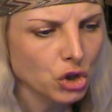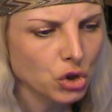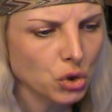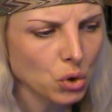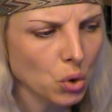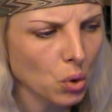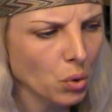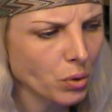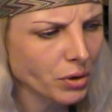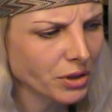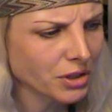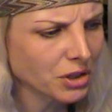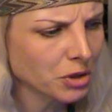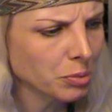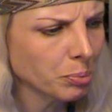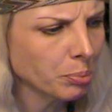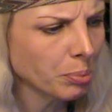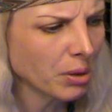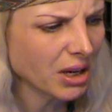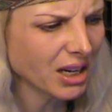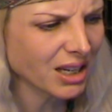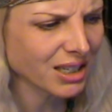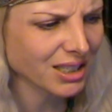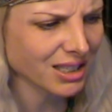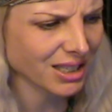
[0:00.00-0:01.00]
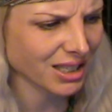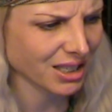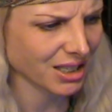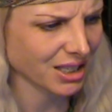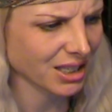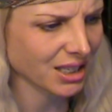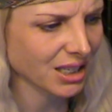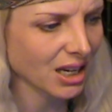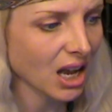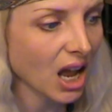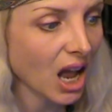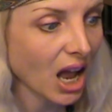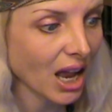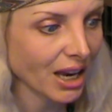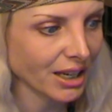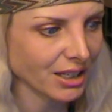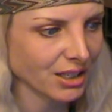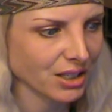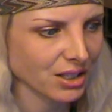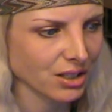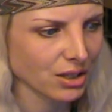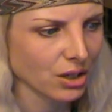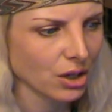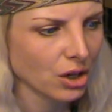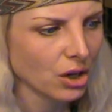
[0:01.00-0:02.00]
dawn as big as the
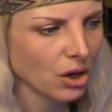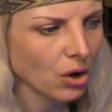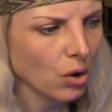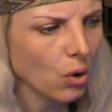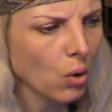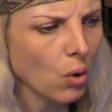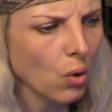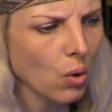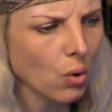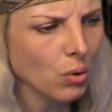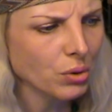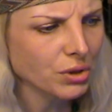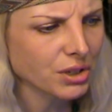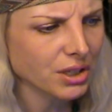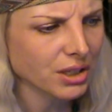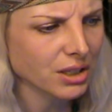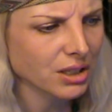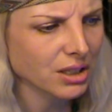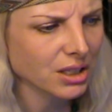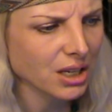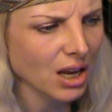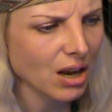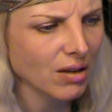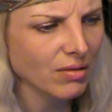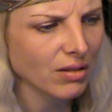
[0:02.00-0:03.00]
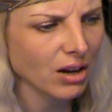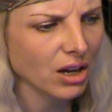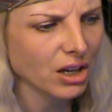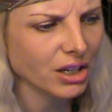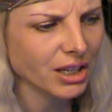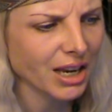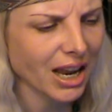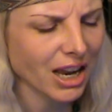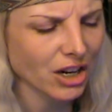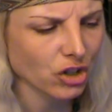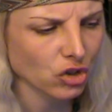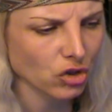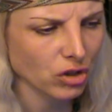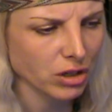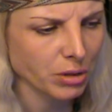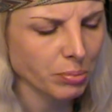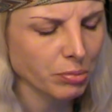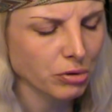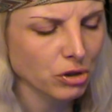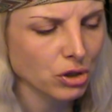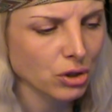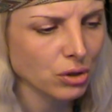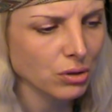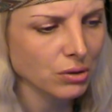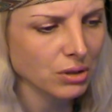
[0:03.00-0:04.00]
skies, awe and terror are naturally
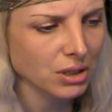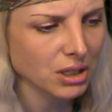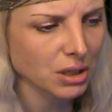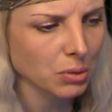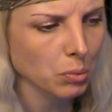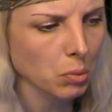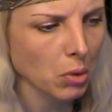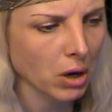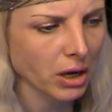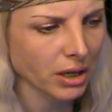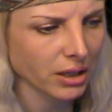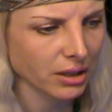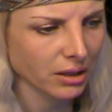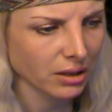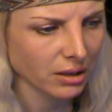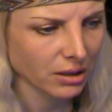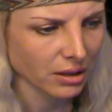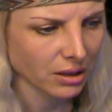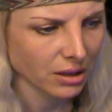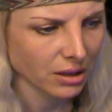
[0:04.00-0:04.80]
produced in one.